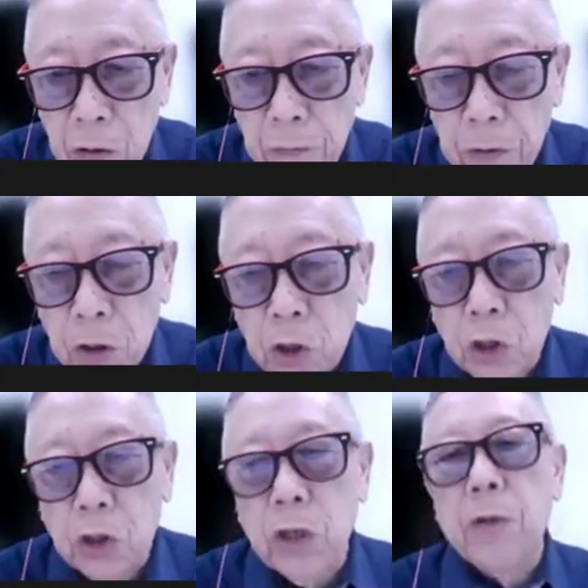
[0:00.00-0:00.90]
over the
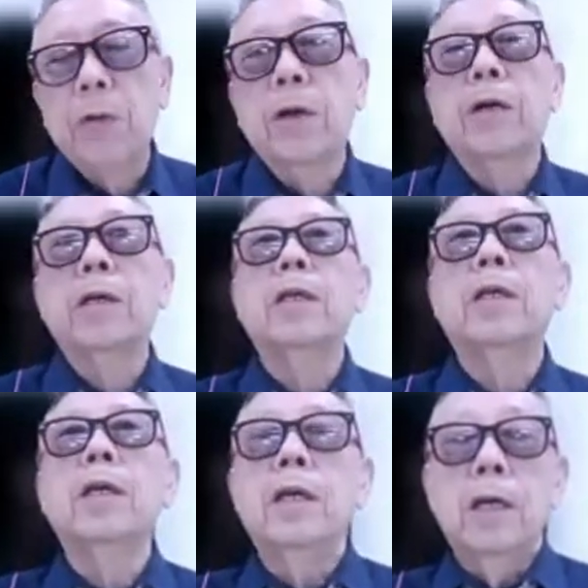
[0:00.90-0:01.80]
chi area.
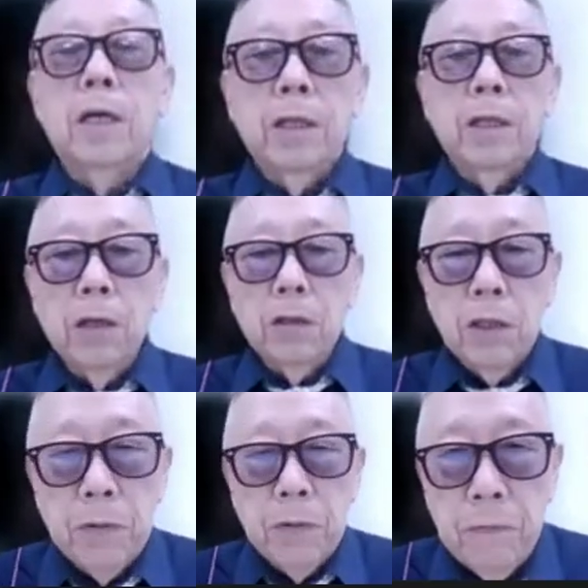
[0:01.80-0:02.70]
There's
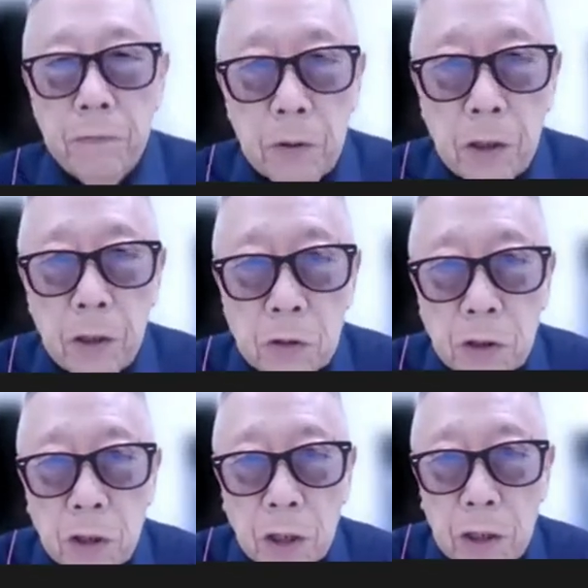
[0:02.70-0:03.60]
something very interesting